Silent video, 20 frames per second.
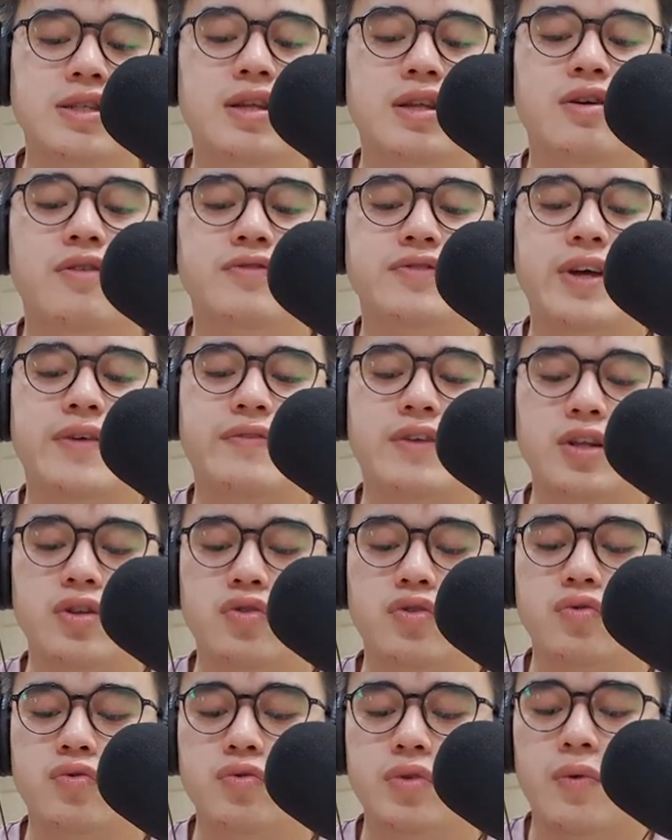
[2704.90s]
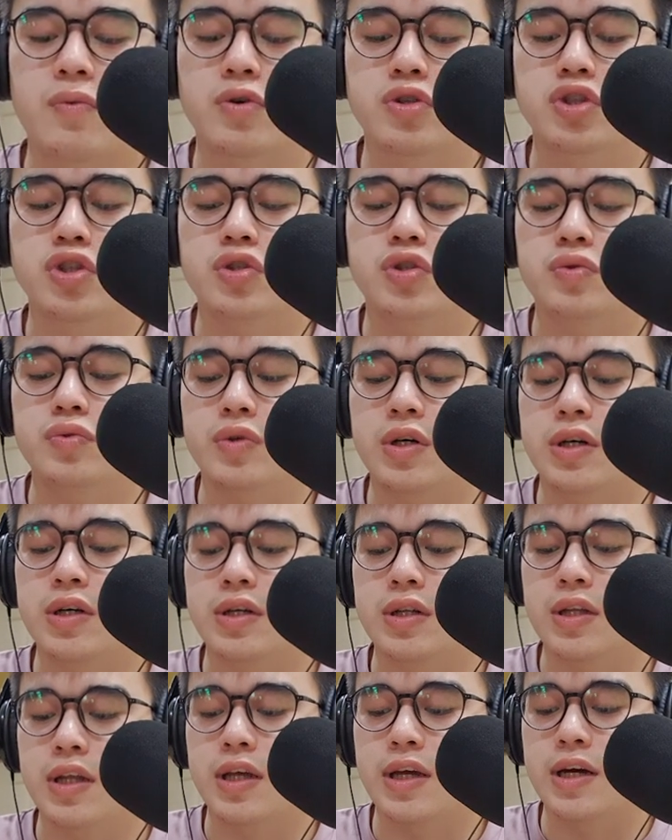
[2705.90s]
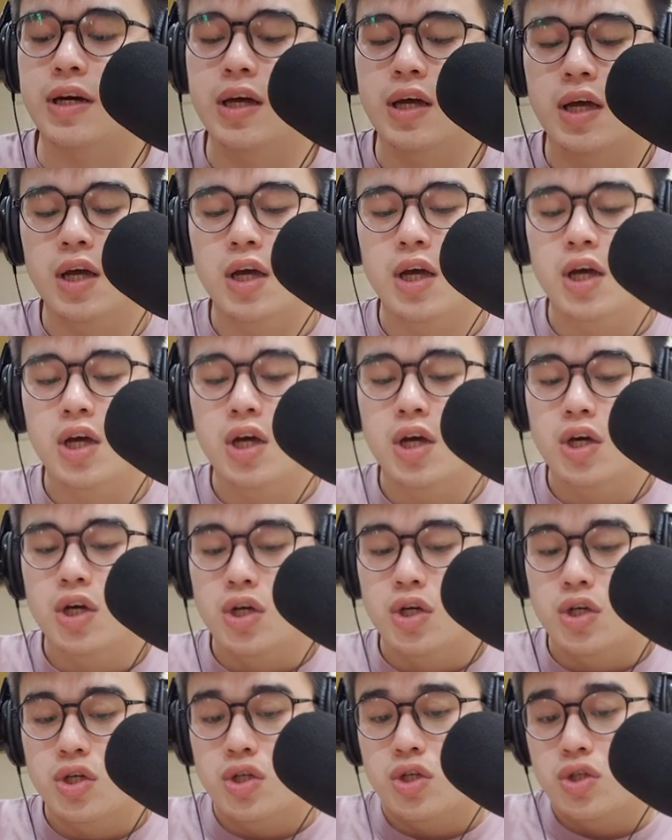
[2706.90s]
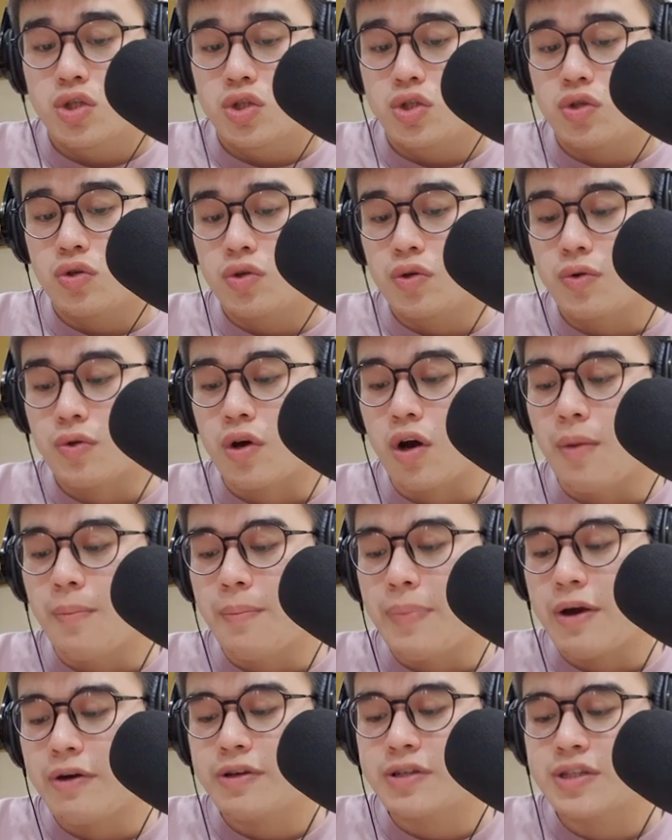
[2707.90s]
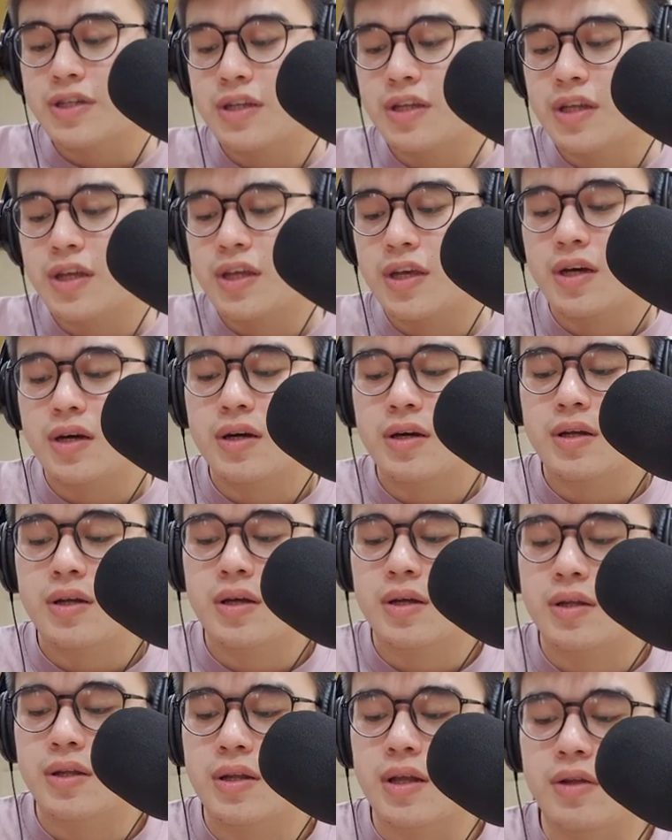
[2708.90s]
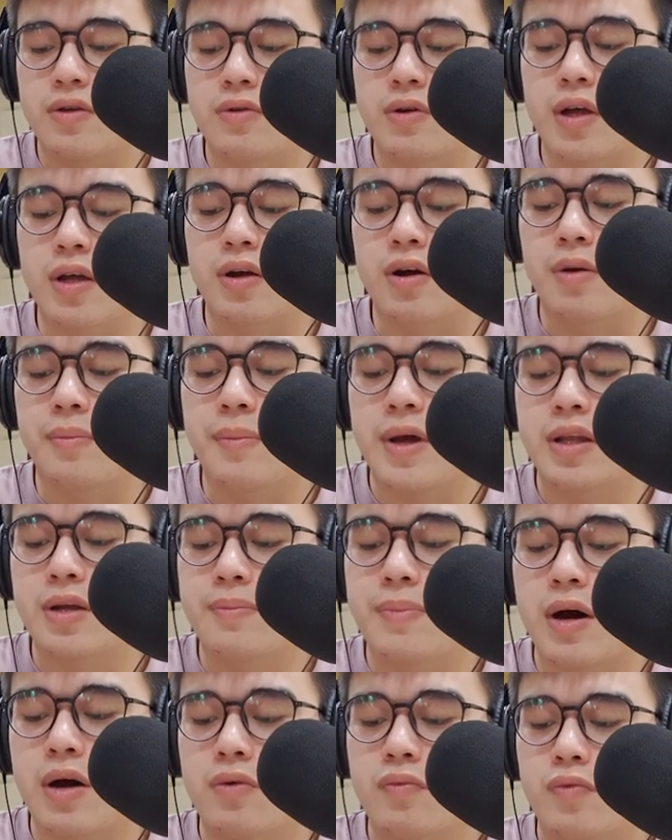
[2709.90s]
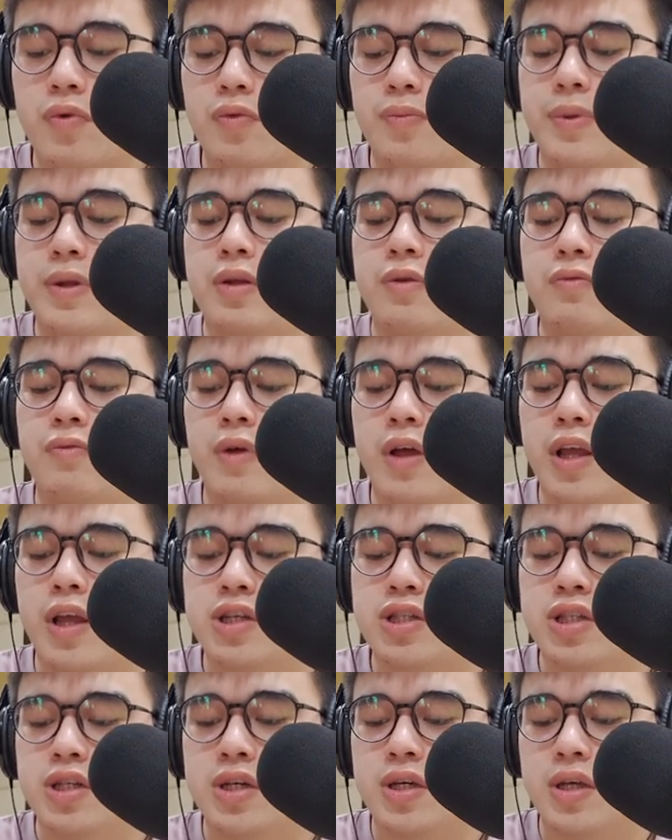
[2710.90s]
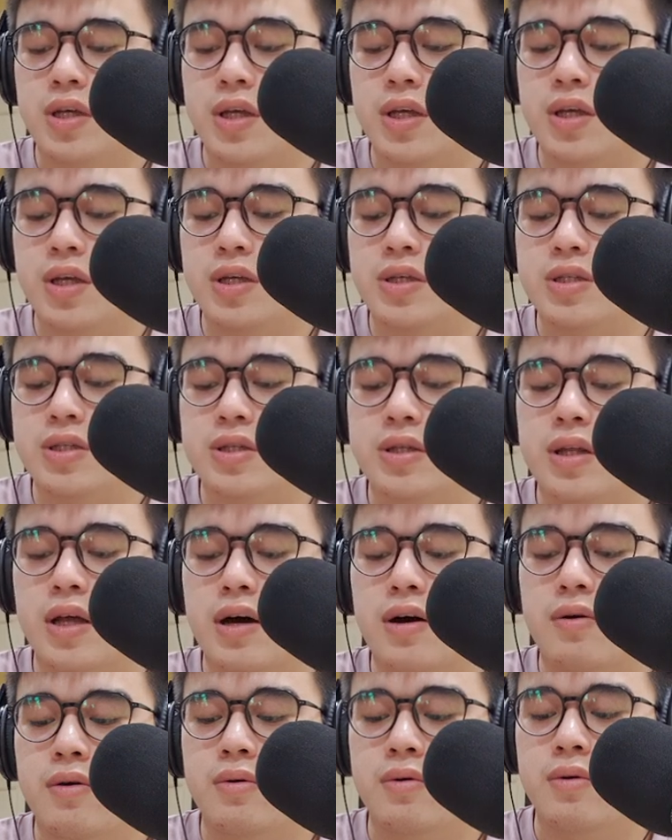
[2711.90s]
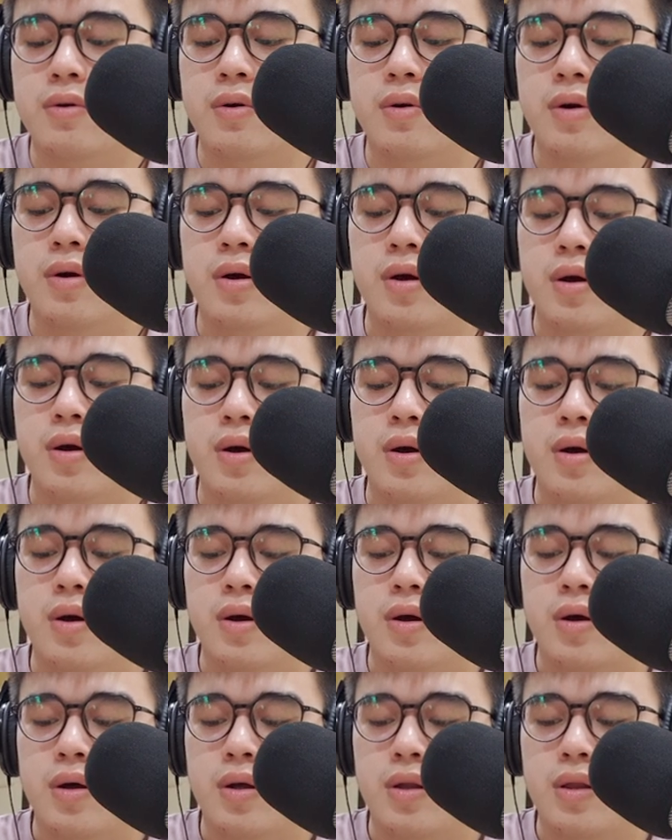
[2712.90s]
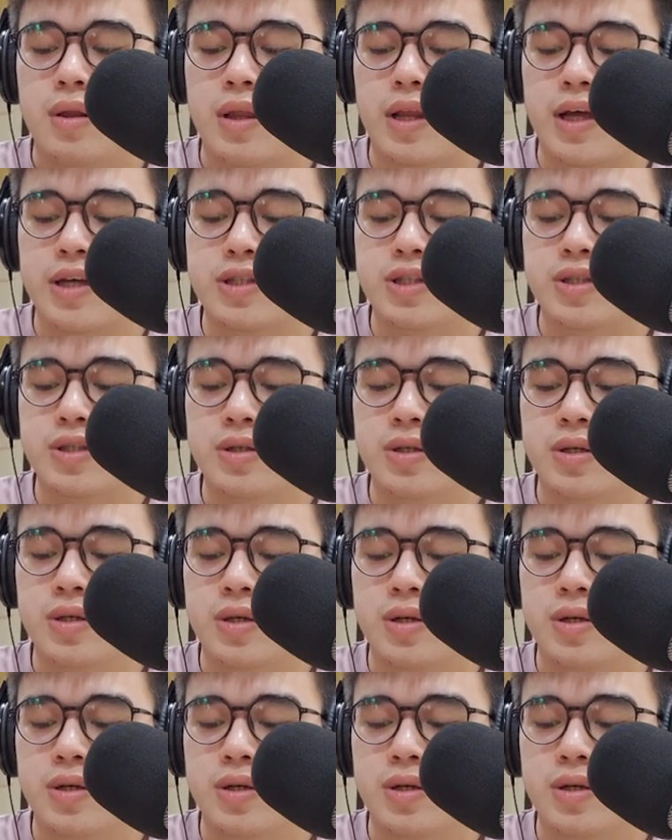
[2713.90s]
72 that was shown earlier. So the comparison here that you can comment about will be the range is now lesser